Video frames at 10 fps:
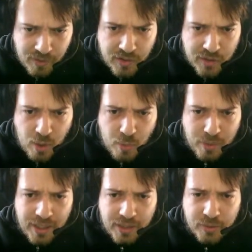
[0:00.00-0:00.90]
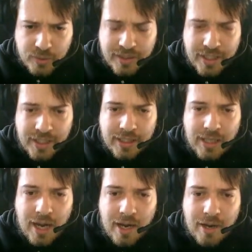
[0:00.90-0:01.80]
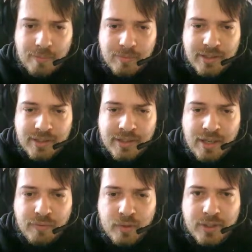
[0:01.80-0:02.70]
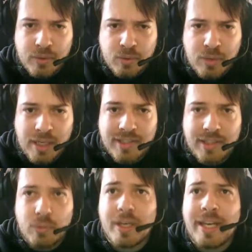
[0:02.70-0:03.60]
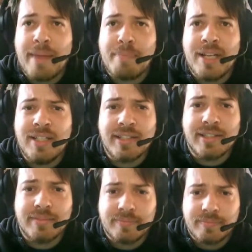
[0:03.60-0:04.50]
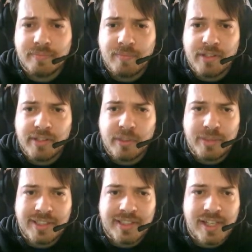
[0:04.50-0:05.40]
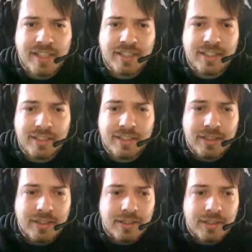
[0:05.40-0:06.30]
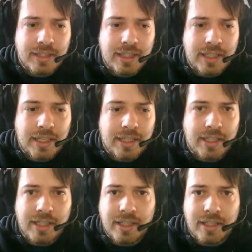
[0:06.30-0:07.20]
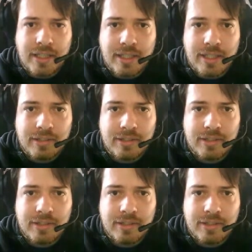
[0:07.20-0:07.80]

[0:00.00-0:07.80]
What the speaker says: so we are using 1042 and see what happens. So we start, yeah,